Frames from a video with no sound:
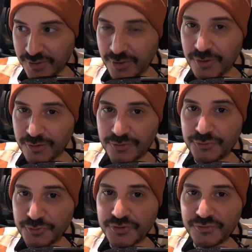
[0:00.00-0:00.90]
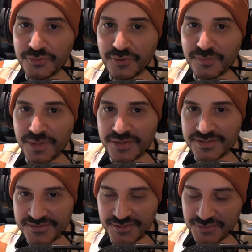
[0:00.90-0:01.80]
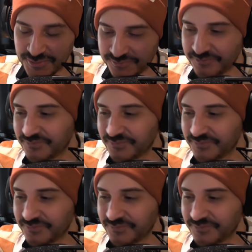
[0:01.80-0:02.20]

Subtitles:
all you need to know about it. So